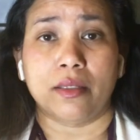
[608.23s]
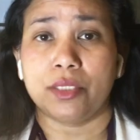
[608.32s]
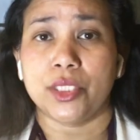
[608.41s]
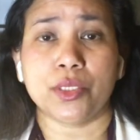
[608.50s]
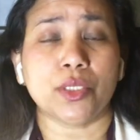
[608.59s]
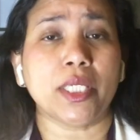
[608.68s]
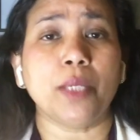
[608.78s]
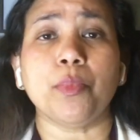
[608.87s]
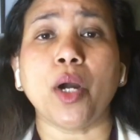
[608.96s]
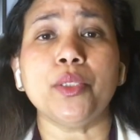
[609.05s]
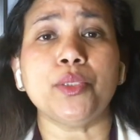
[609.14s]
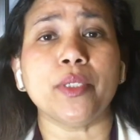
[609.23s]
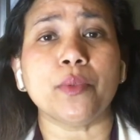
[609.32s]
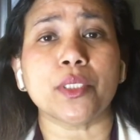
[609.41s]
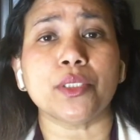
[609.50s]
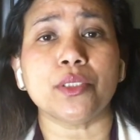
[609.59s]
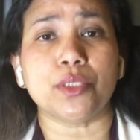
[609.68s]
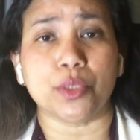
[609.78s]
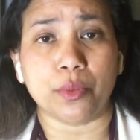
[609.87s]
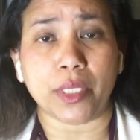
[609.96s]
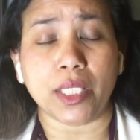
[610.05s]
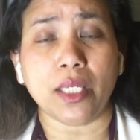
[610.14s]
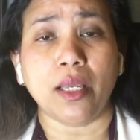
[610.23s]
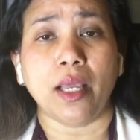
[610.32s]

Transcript: Just keep on doing what you're doing,